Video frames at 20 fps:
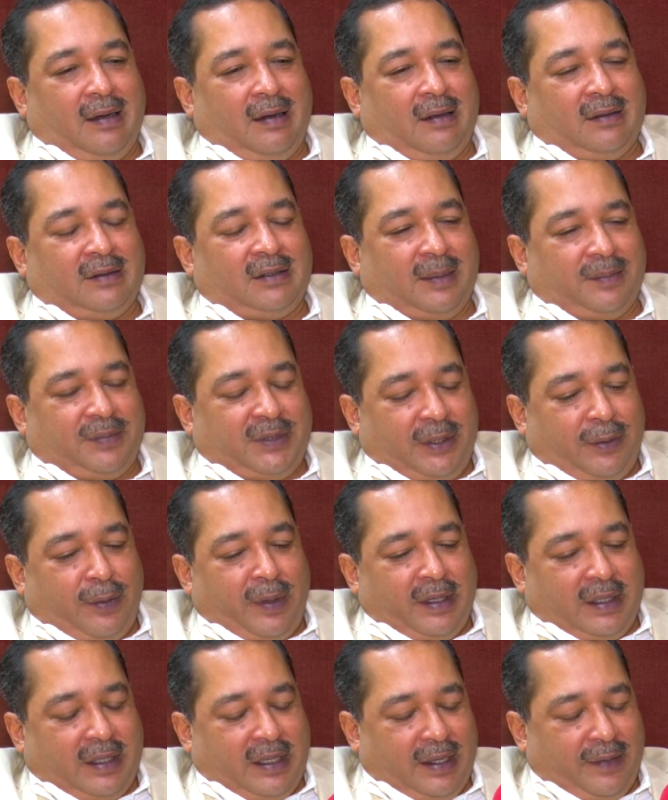
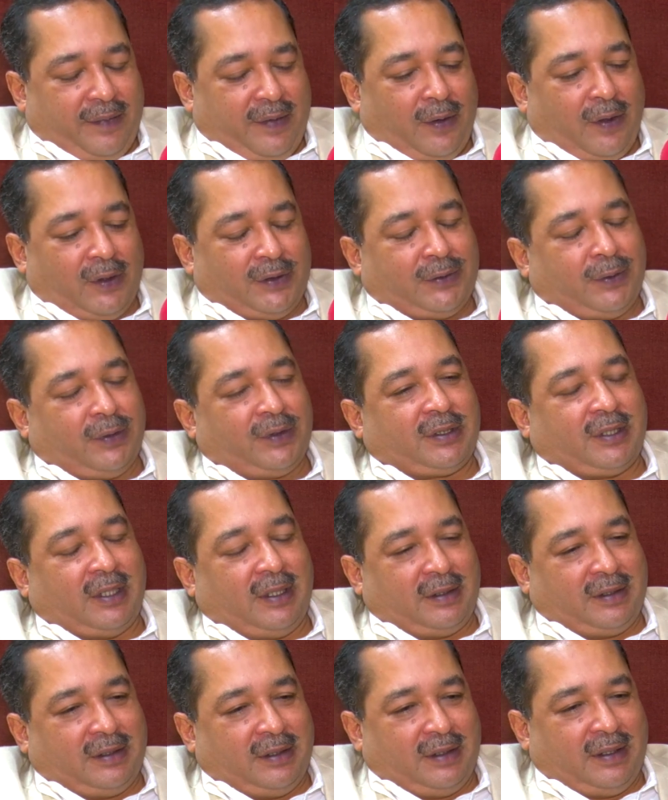Subsequently, we also
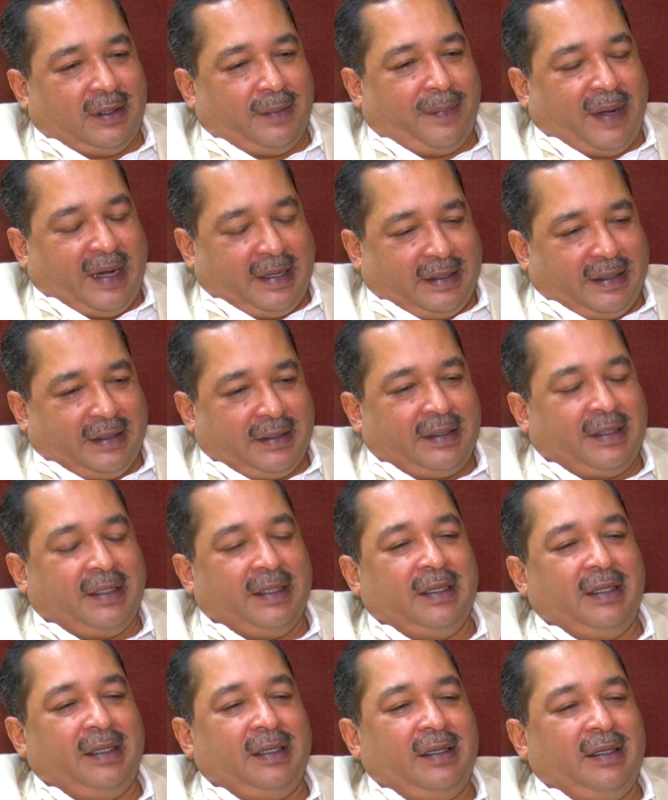started a packet
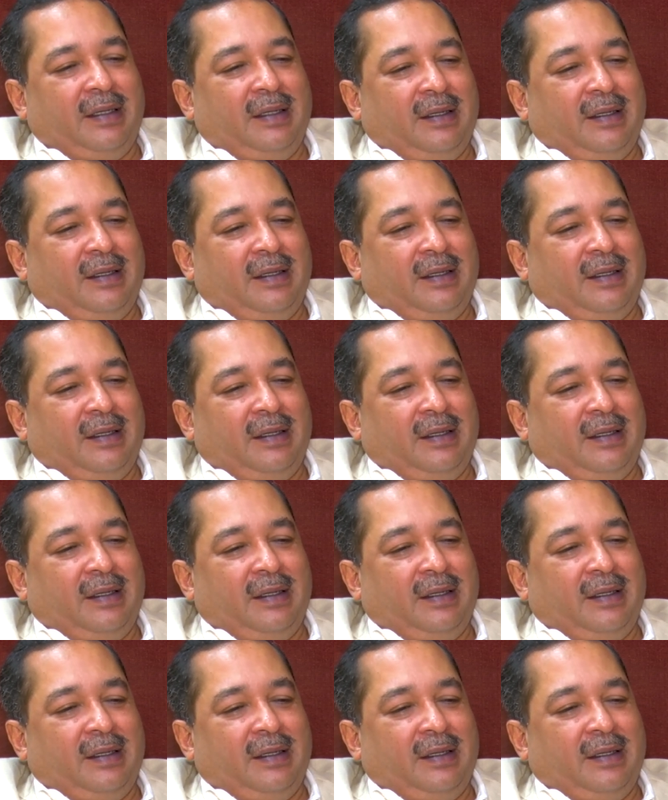tea,